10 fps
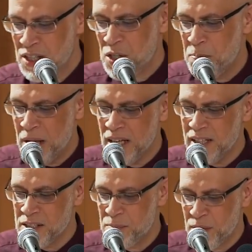So
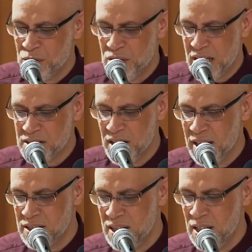Balkhi's approach to
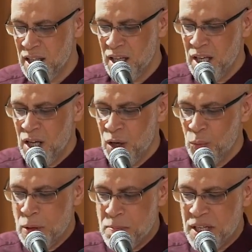anxiety:
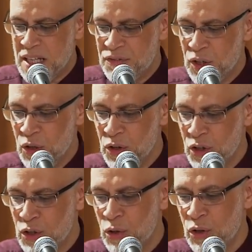we believe that
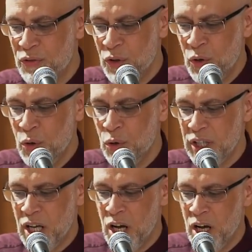the core of all
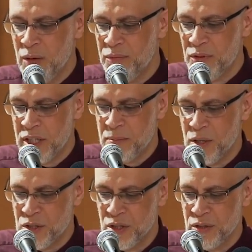harmful
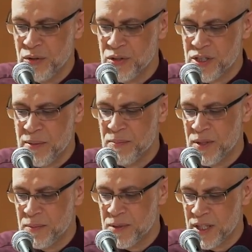emotional
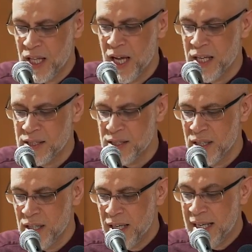symptoms lies
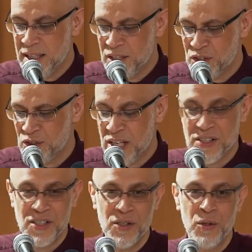in
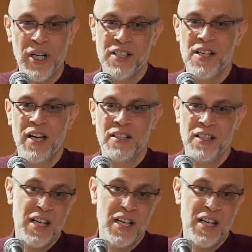distress or anxiety.